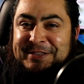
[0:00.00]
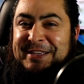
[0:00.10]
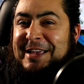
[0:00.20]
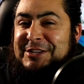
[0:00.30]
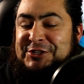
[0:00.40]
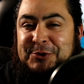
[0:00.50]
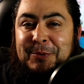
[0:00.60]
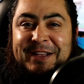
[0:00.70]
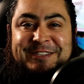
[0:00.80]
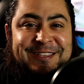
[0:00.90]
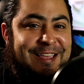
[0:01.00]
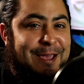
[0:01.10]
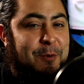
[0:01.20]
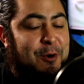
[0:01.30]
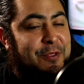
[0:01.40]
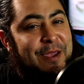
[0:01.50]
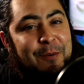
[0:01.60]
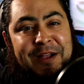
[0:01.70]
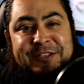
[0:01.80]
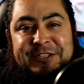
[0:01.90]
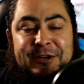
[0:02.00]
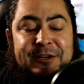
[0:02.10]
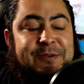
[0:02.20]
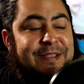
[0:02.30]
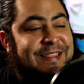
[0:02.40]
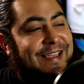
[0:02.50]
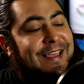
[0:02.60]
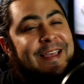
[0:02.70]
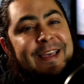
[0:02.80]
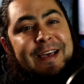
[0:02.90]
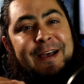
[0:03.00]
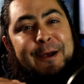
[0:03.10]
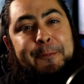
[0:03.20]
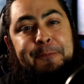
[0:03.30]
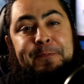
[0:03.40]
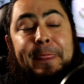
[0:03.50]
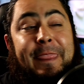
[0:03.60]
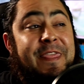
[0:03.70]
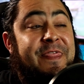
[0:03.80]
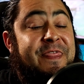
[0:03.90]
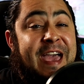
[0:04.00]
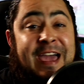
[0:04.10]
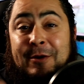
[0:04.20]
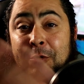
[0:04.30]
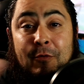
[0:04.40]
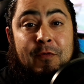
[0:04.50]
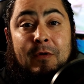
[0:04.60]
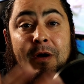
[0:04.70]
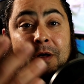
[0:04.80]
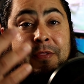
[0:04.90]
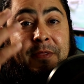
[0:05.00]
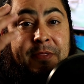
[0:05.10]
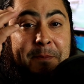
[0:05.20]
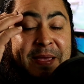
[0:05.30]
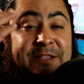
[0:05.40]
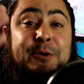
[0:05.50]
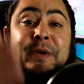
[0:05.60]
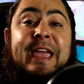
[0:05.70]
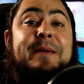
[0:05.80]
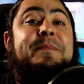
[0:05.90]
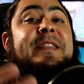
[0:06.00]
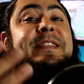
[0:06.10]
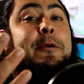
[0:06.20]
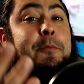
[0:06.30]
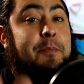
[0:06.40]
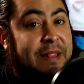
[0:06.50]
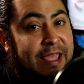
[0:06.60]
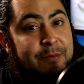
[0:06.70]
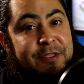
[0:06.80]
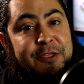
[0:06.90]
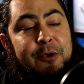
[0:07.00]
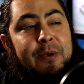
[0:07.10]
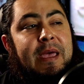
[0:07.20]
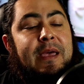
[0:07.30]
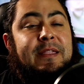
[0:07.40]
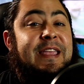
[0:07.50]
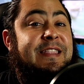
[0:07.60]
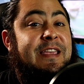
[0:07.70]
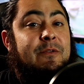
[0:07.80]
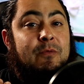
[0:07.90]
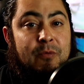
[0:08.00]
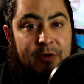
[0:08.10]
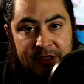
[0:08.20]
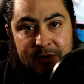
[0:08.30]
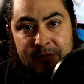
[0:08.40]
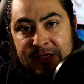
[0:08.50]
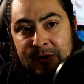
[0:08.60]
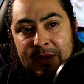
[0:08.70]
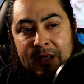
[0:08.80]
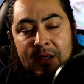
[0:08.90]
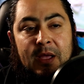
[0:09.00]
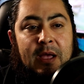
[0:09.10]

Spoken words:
Is she watching them, or are they watching her? So I think that overall, the mental game that they play with you, they did really, really well.